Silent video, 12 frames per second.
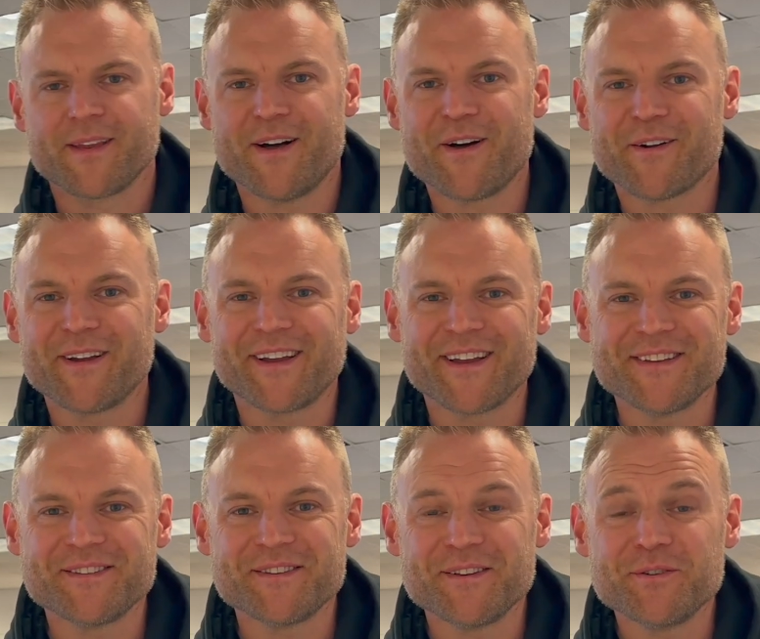All right,
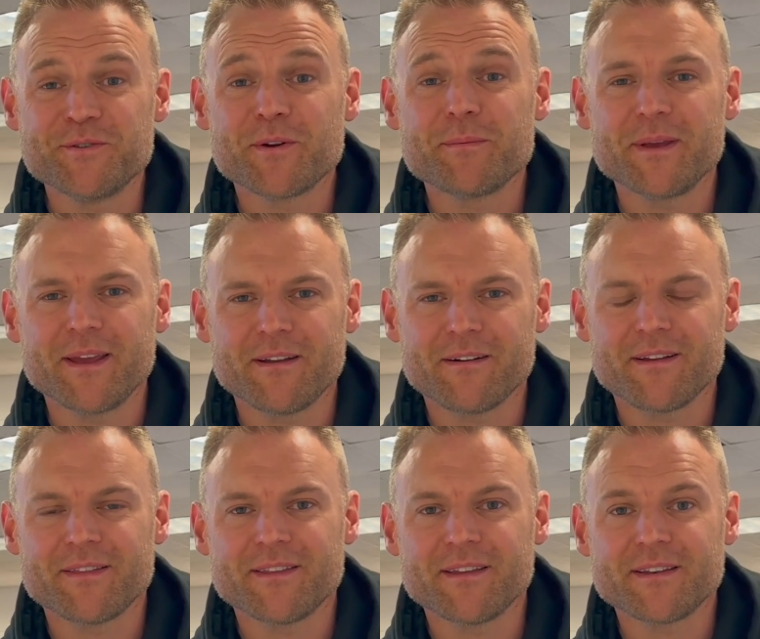guys, so you join me here
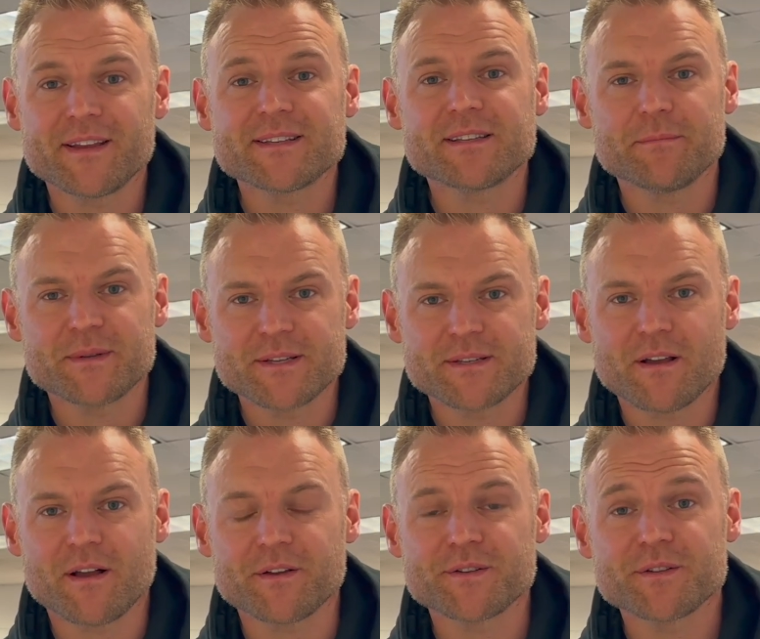at the Tesla
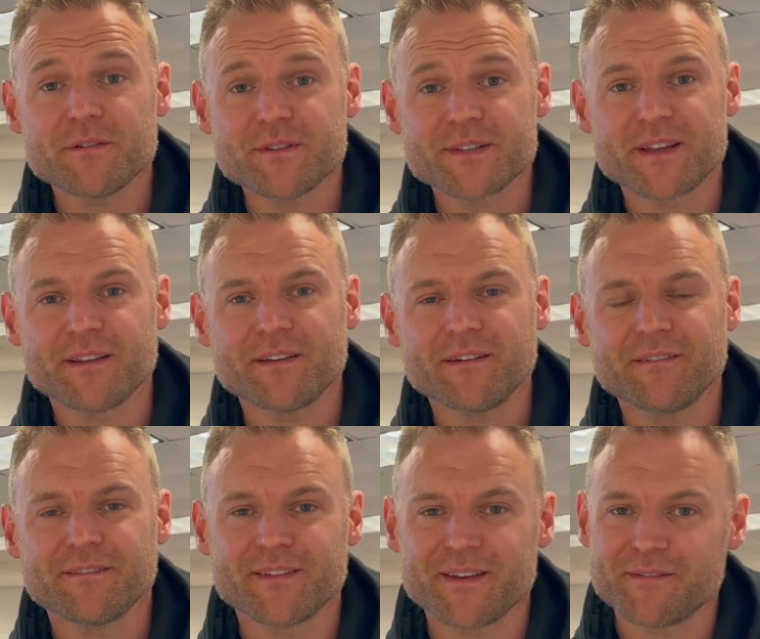Mississauga Service Center.
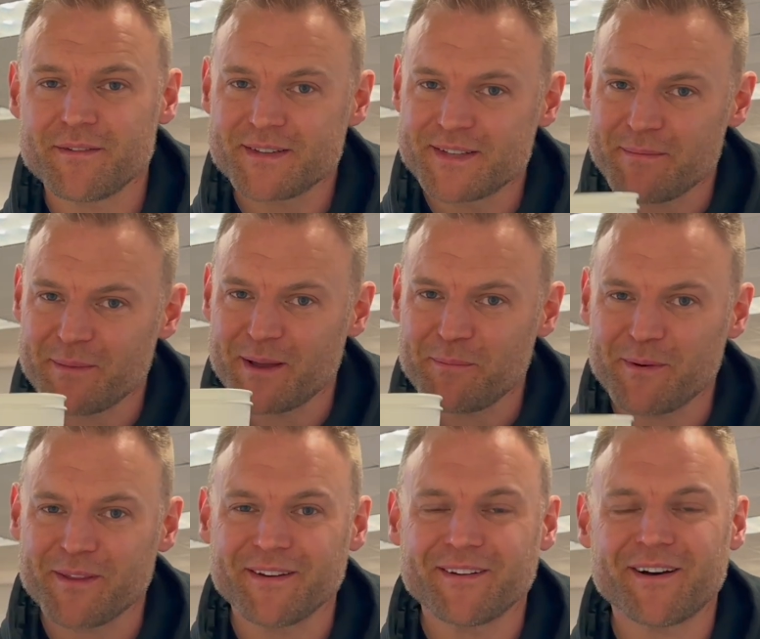They've set me up
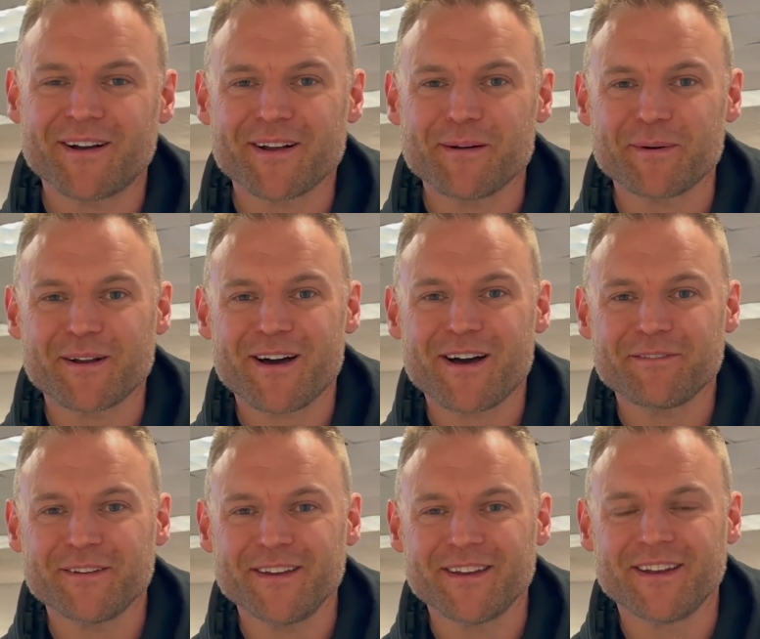with a hot cup of
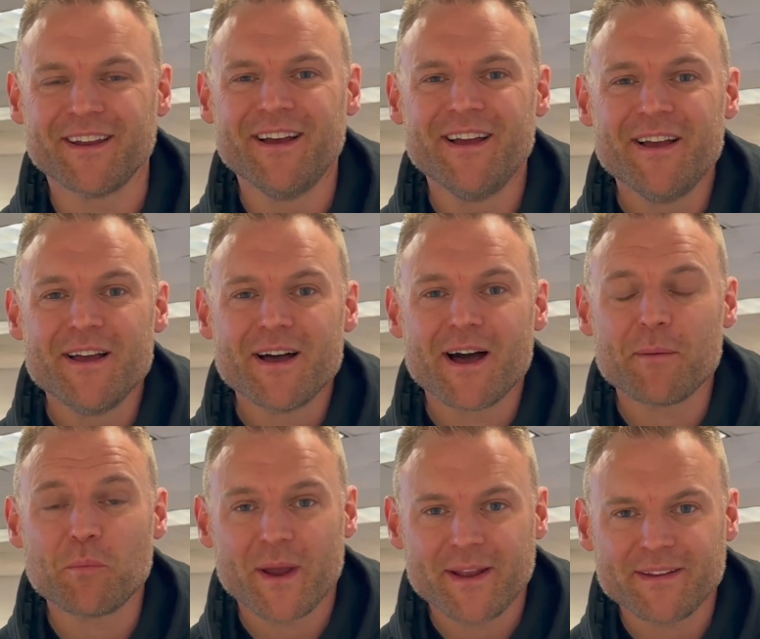coffee, and
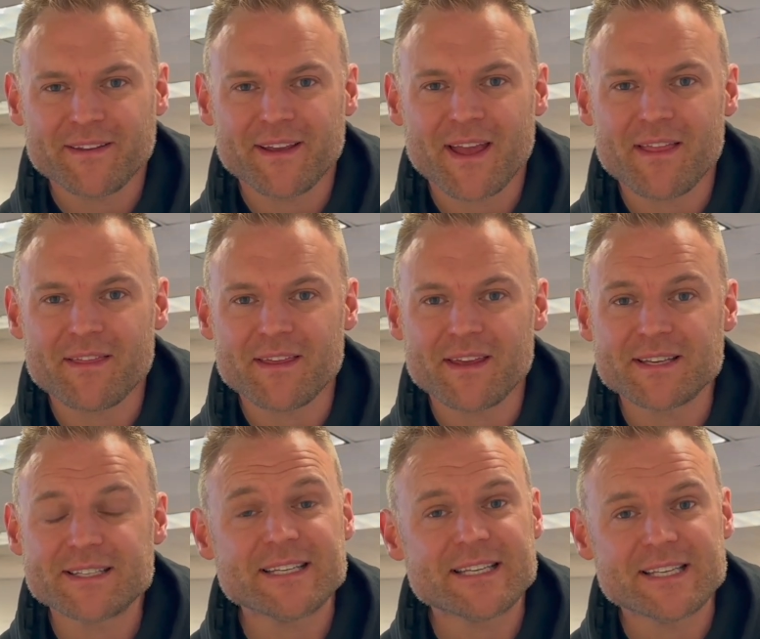I'm waiting to get the
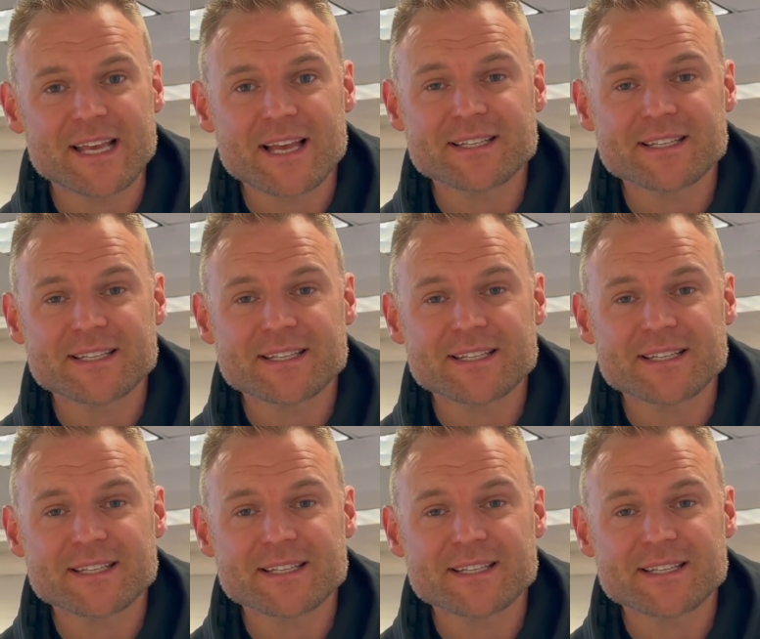CCS